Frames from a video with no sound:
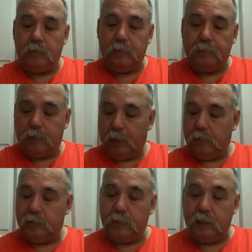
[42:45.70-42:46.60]
Lego
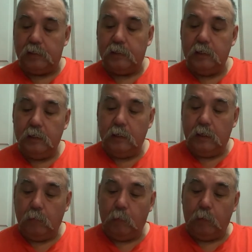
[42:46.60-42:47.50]
sets,
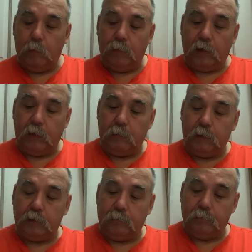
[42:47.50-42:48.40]
we've got a bunch
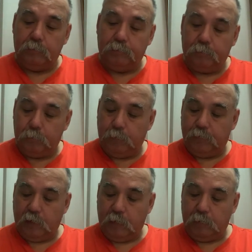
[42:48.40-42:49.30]
of them. We've
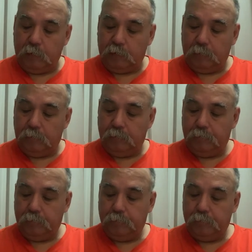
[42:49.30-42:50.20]
got a bunch of them
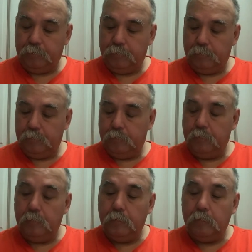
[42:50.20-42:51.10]

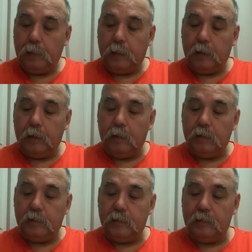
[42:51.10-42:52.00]

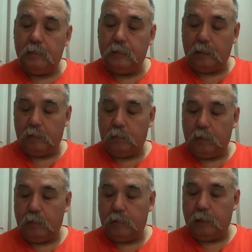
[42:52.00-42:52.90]
because that's what
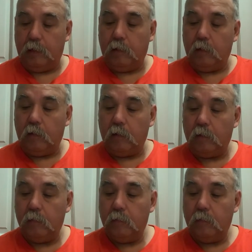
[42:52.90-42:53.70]
they all are.